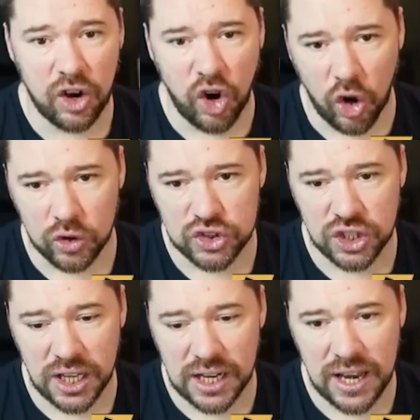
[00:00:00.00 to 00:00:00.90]

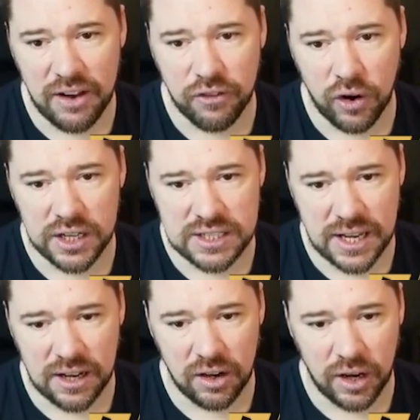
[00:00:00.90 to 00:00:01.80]
constantly, left, right, and
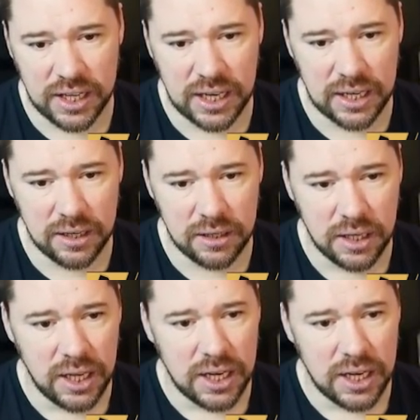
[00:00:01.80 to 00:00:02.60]
centre, like Kylian,